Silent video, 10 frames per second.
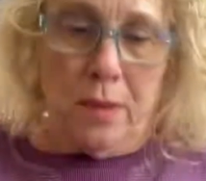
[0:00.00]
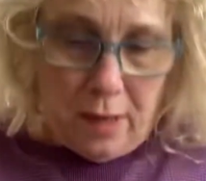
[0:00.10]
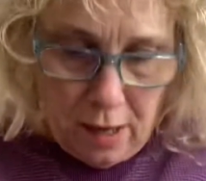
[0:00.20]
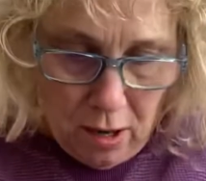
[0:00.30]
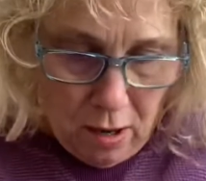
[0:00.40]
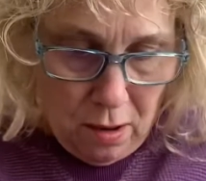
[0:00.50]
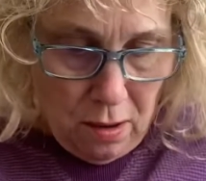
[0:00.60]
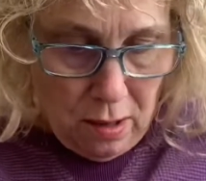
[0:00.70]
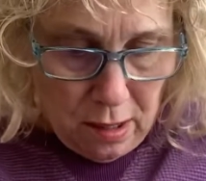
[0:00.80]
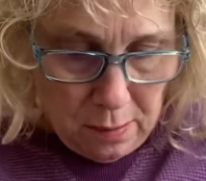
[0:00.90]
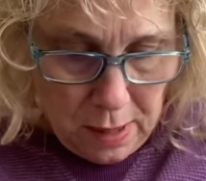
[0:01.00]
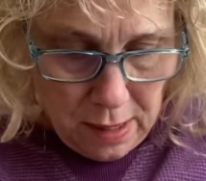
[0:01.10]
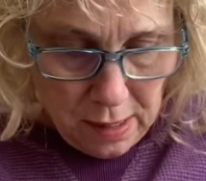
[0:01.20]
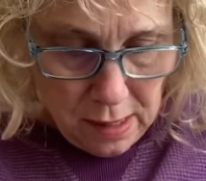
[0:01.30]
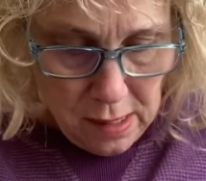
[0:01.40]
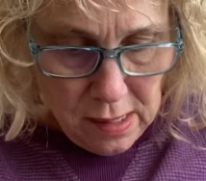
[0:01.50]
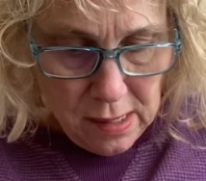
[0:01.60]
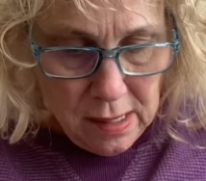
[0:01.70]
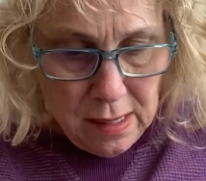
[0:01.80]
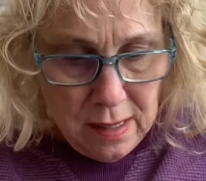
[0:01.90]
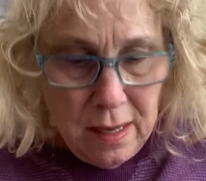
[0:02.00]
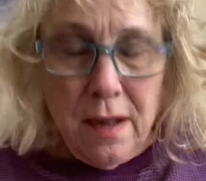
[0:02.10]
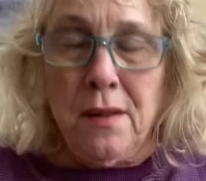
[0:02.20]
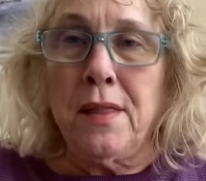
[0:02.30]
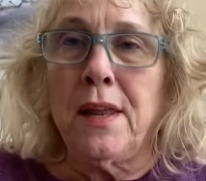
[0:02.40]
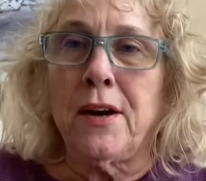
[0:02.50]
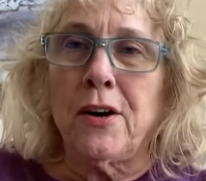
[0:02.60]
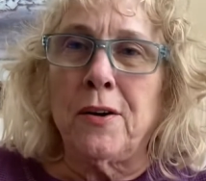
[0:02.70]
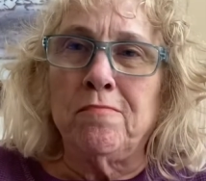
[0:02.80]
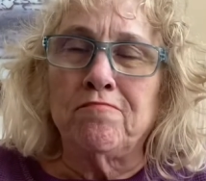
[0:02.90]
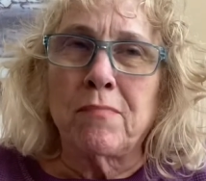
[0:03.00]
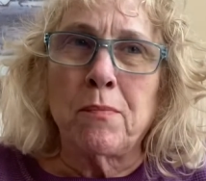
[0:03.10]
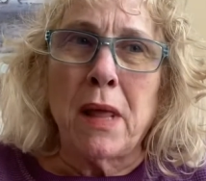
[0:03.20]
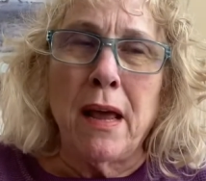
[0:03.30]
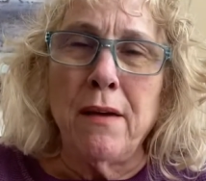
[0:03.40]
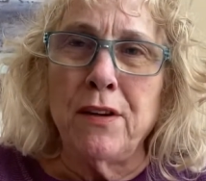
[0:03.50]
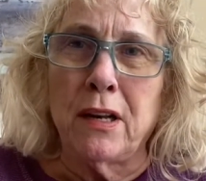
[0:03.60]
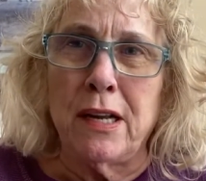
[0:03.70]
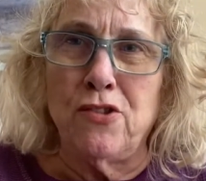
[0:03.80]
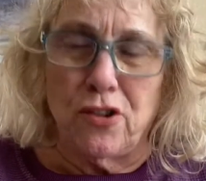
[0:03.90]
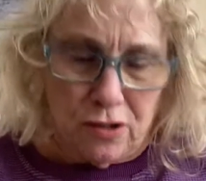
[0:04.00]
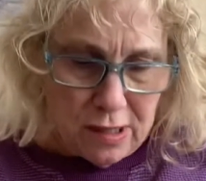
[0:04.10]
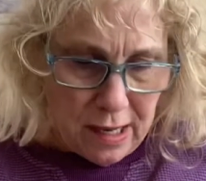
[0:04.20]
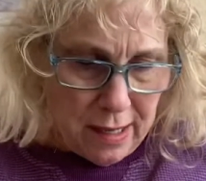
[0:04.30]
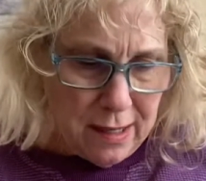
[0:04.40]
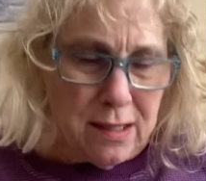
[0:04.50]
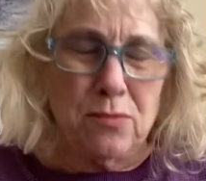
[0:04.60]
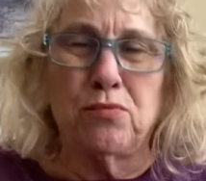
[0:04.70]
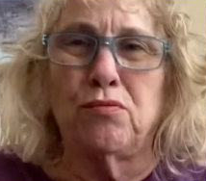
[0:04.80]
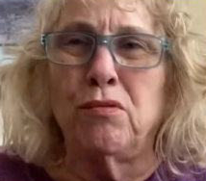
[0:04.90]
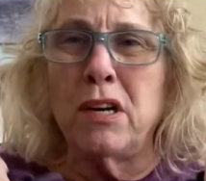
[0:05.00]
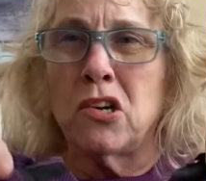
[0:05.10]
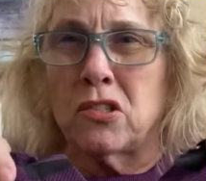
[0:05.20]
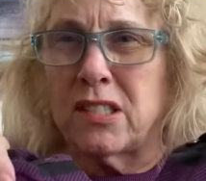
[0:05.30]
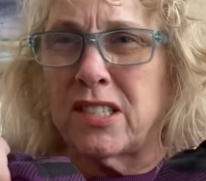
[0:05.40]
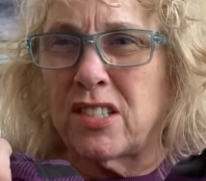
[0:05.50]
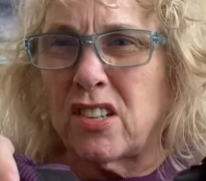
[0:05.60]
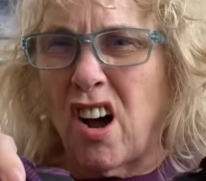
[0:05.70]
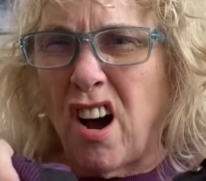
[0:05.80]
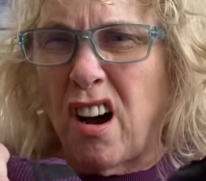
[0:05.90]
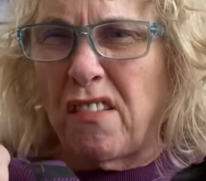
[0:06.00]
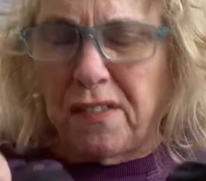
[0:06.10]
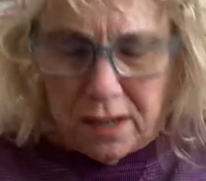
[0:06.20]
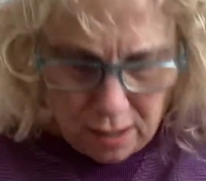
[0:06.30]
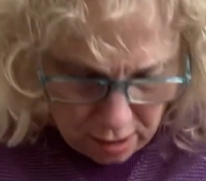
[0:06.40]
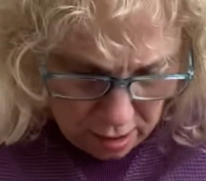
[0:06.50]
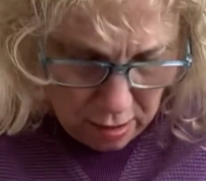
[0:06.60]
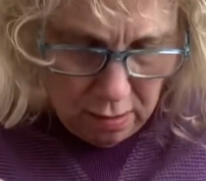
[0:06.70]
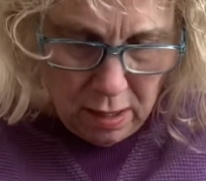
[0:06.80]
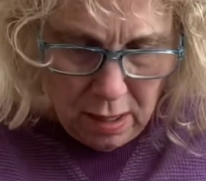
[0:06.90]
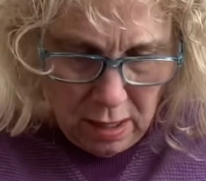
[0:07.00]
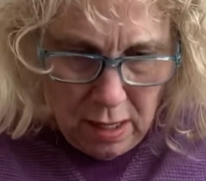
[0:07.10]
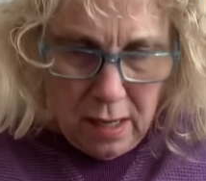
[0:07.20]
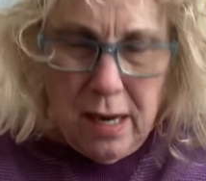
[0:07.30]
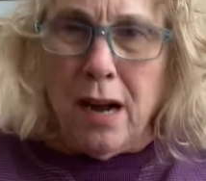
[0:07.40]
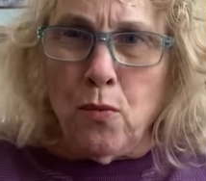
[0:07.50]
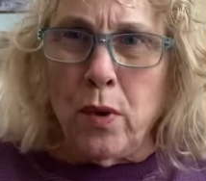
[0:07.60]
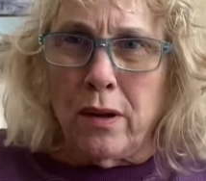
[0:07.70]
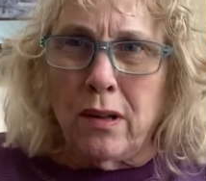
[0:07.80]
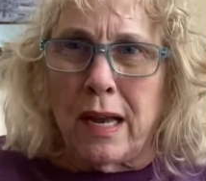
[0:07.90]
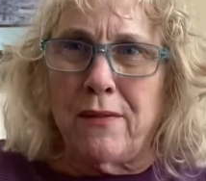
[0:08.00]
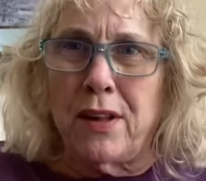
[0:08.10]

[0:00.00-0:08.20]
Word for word: they call um, their heavenly jersey, and it's real soft, you know, not real heavy.